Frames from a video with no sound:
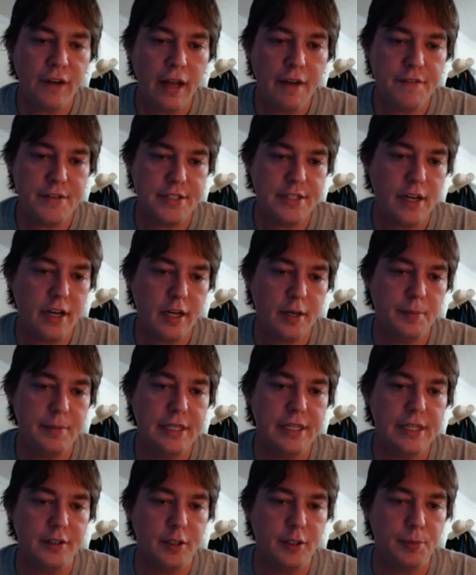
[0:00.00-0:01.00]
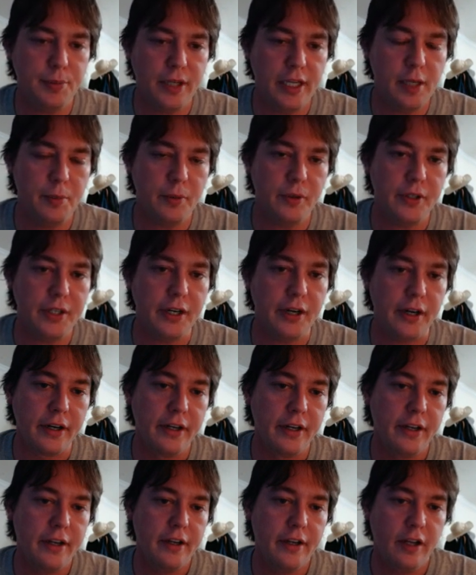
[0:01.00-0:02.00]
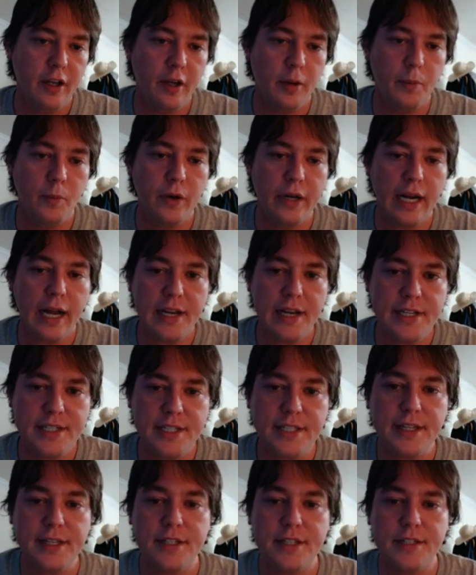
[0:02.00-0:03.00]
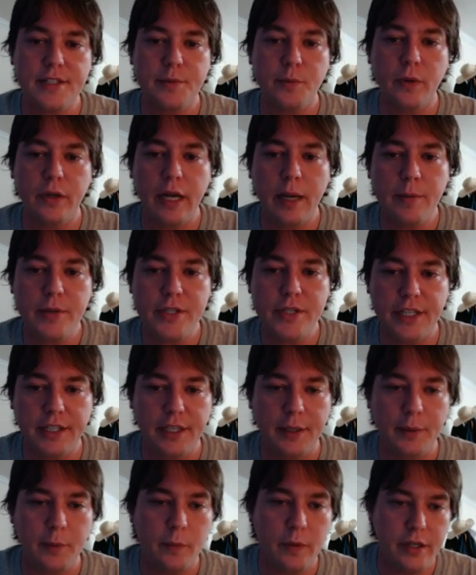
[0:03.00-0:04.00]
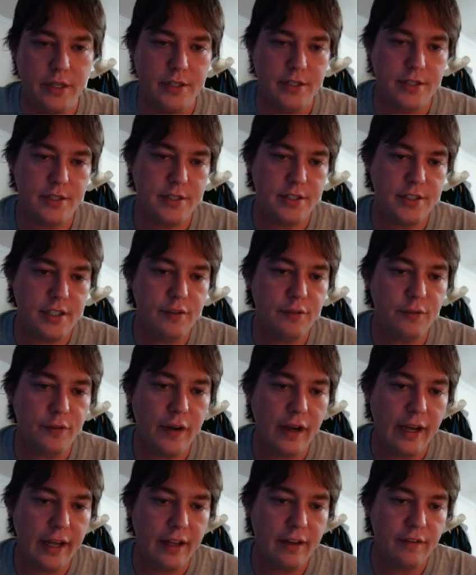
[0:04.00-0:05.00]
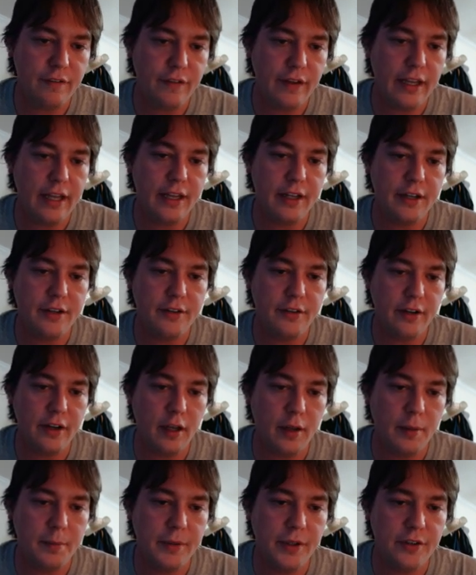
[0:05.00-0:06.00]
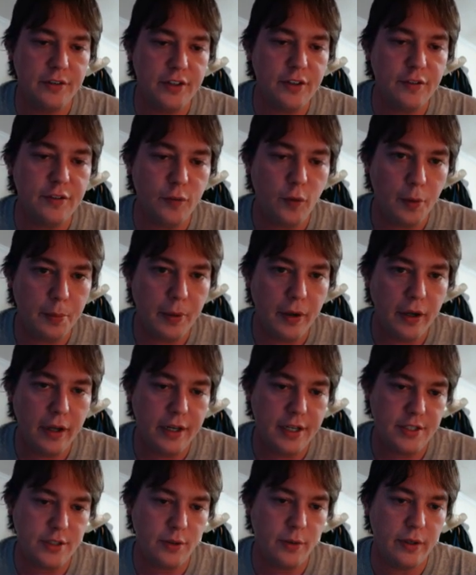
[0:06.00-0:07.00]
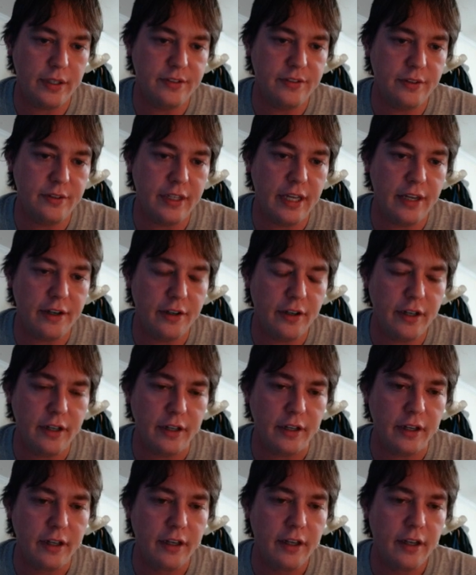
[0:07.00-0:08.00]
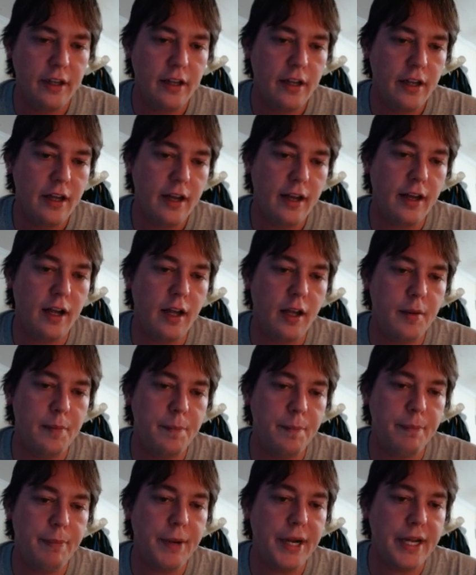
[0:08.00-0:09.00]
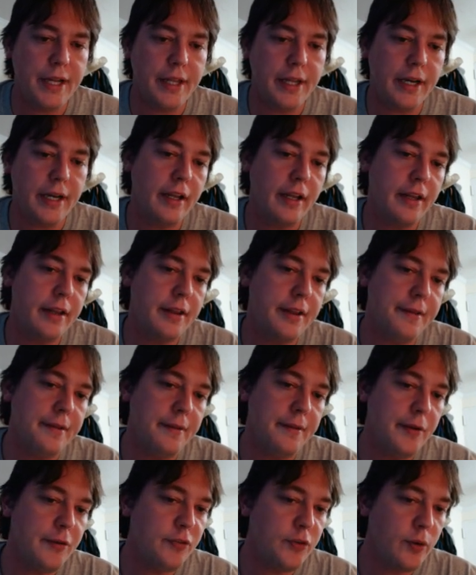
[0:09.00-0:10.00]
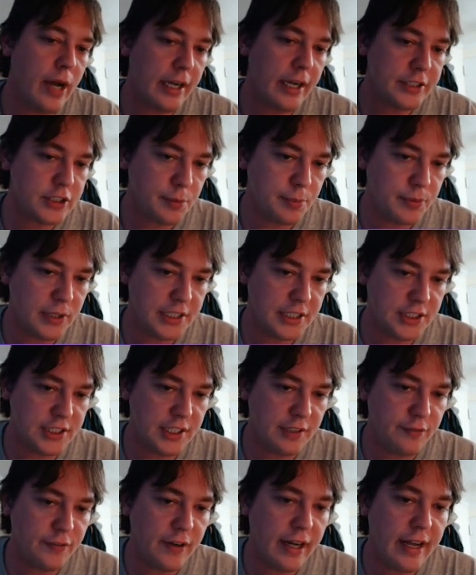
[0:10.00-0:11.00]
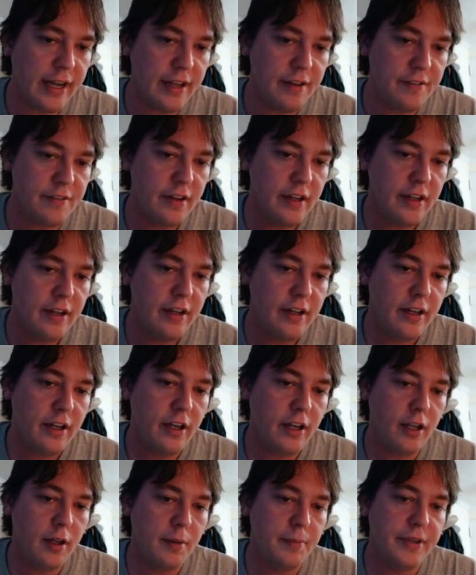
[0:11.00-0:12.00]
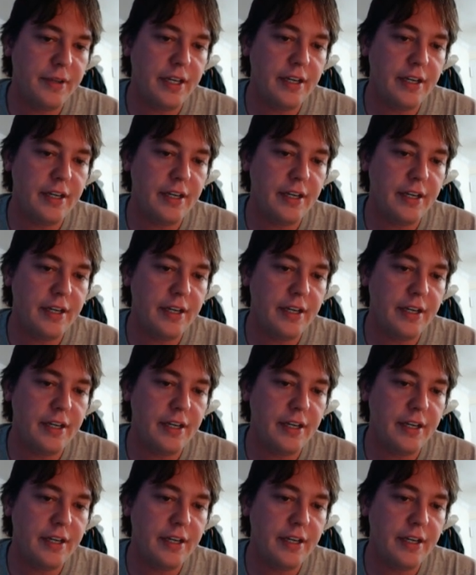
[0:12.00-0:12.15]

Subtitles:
is not immediately playable here. What I was thinking was c5 and the d4 pawn is going to get hung. But if you actually play c5, the